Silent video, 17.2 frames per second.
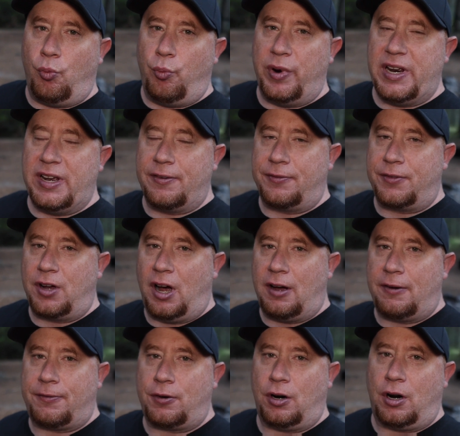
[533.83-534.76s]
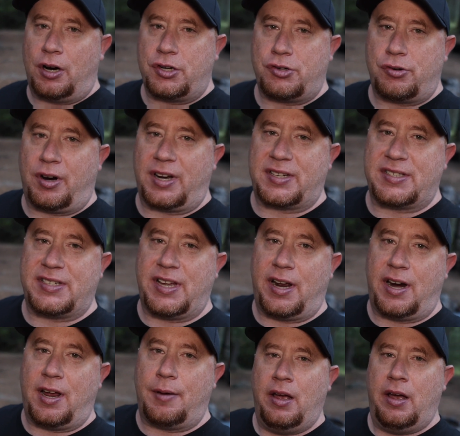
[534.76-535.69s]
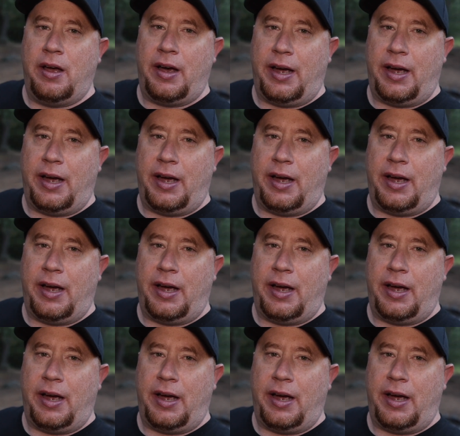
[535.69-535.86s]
we have got for our truck setup.